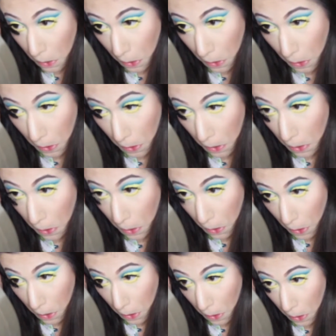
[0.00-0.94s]
Now it's
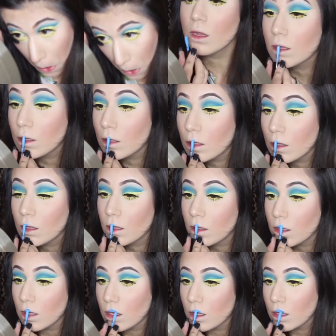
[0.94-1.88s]
time for lips. I'm
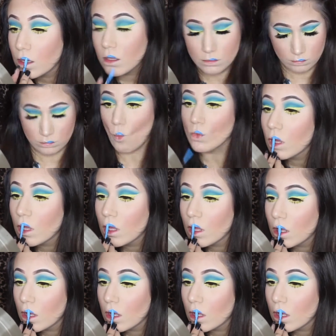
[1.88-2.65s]
using NYX